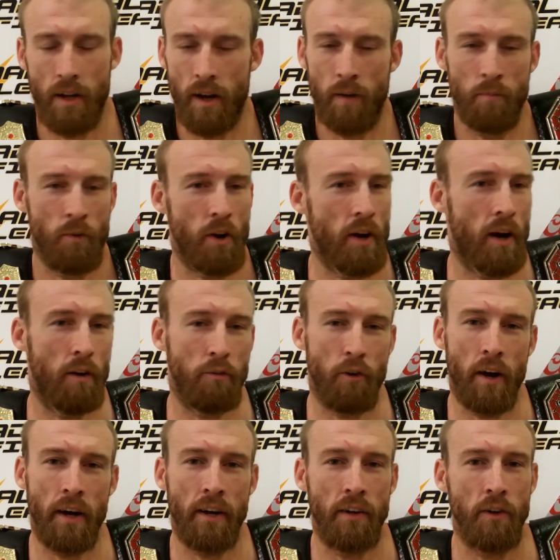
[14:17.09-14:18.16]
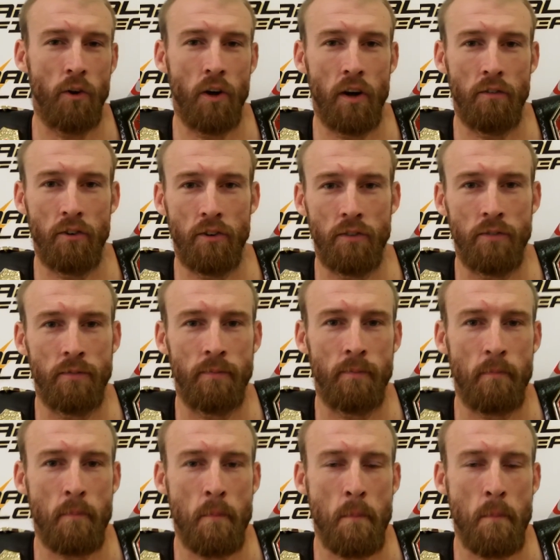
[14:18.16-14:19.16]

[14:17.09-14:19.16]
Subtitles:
I'll fight at whoever.